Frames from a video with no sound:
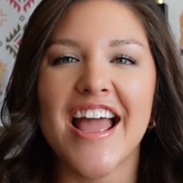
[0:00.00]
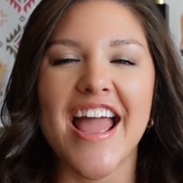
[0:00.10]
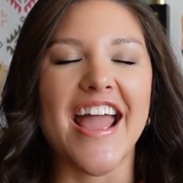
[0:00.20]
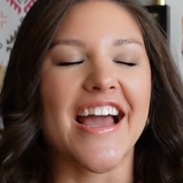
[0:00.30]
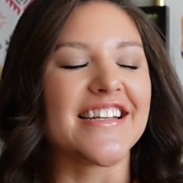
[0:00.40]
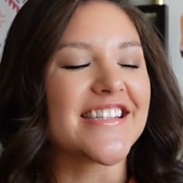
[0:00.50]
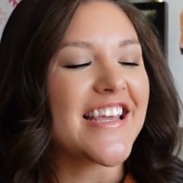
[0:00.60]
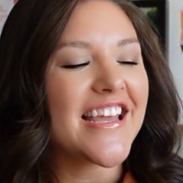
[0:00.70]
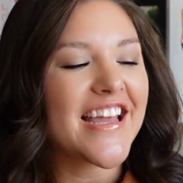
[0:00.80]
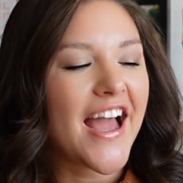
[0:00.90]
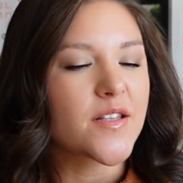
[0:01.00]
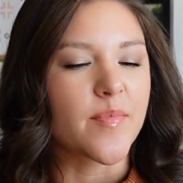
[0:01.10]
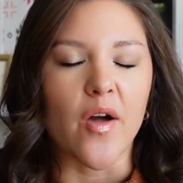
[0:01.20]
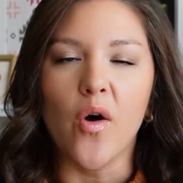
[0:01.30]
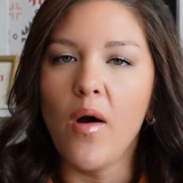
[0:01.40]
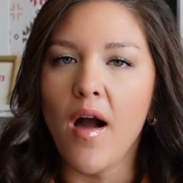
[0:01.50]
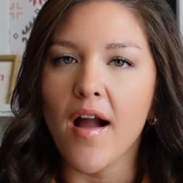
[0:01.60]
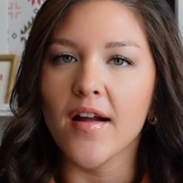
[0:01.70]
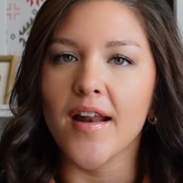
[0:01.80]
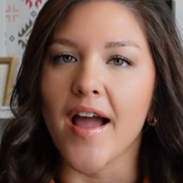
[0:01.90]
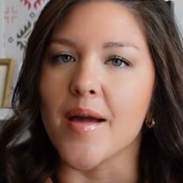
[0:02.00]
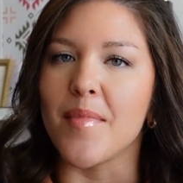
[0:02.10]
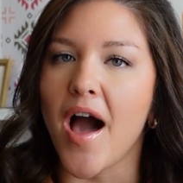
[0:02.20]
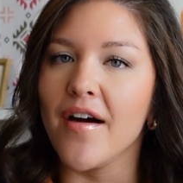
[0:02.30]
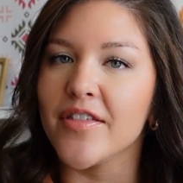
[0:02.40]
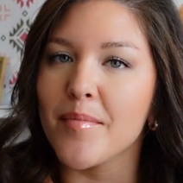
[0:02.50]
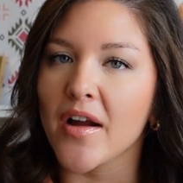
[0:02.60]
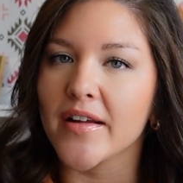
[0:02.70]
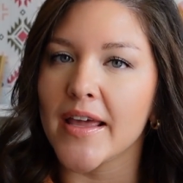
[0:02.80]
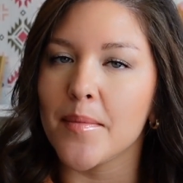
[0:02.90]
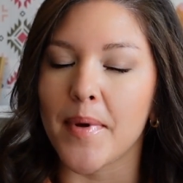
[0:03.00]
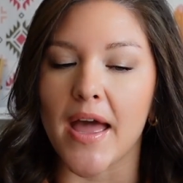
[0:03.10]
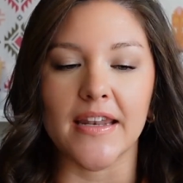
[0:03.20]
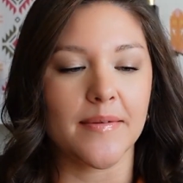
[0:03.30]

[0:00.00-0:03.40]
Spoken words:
and he has my whole heart. I am off the market, but